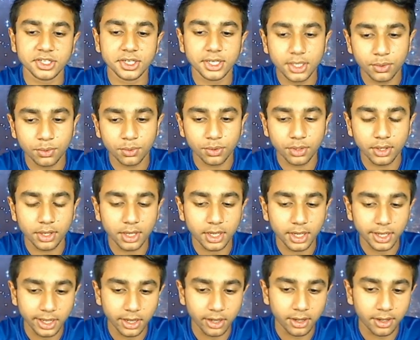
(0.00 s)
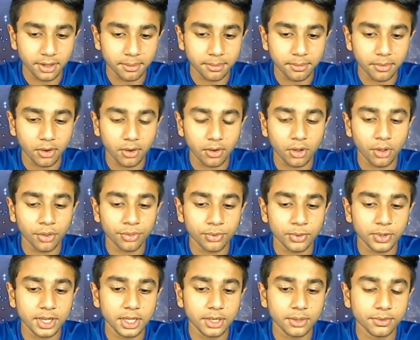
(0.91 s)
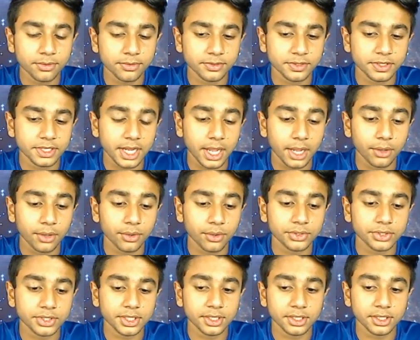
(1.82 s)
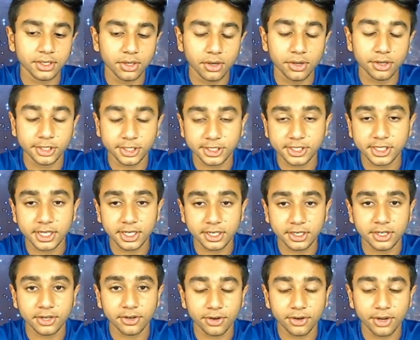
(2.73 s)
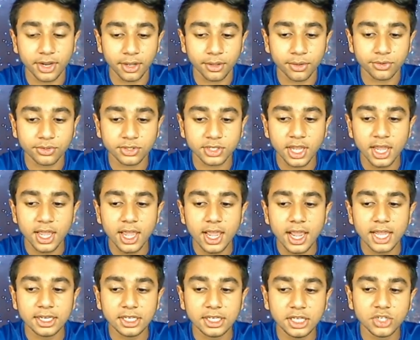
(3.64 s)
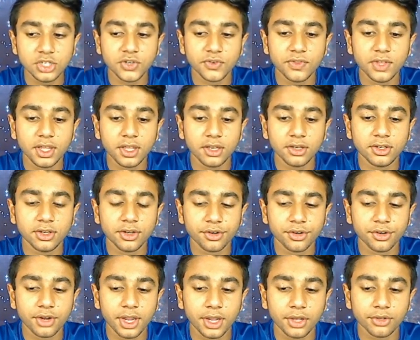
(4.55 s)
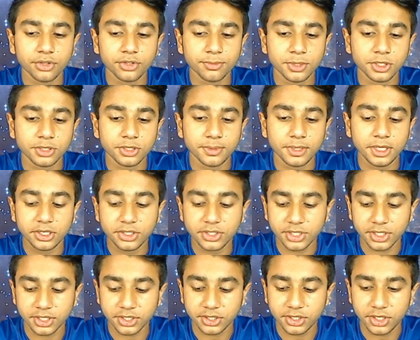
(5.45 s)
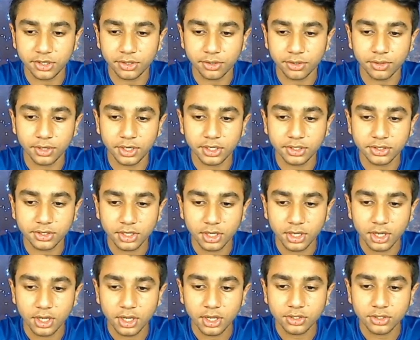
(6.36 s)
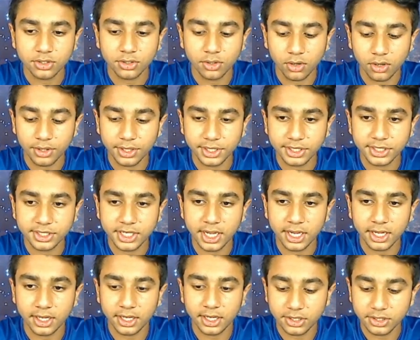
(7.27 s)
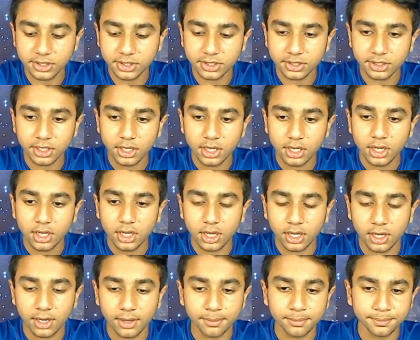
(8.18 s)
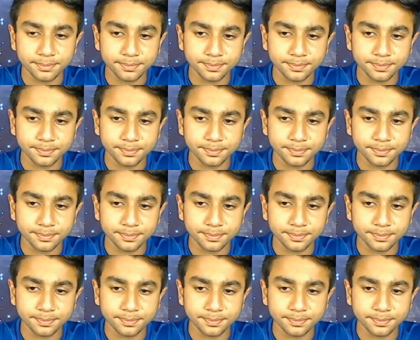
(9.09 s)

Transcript: equal all three equivalent angles on its interior angles. And each of the interior angles must be 60 degrees. So all that's saying is an